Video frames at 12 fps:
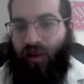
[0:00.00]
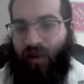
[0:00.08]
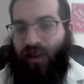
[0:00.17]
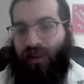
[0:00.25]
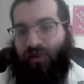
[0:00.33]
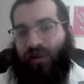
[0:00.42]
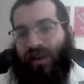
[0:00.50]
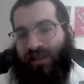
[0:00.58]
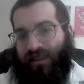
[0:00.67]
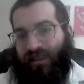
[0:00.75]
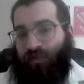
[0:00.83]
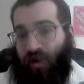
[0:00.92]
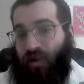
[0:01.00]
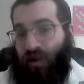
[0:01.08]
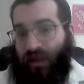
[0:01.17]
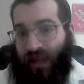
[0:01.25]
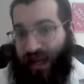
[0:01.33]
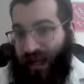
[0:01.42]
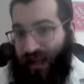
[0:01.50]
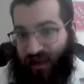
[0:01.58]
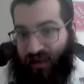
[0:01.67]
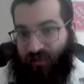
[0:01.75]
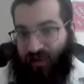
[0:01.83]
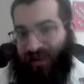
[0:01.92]
All it was is he broke a leg,
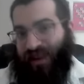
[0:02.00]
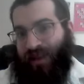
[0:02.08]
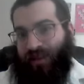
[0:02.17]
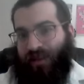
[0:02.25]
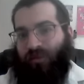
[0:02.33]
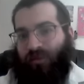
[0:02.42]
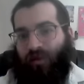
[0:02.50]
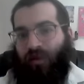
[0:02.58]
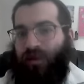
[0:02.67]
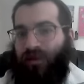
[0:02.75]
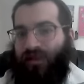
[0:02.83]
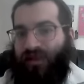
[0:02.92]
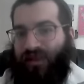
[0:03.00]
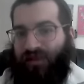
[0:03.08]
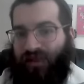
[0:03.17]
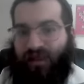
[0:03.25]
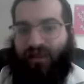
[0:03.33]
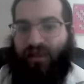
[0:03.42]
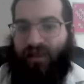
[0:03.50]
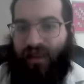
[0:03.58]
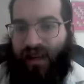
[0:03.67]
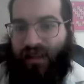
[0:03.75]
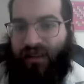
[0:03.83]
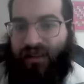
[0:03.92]
but nothing more severe than that.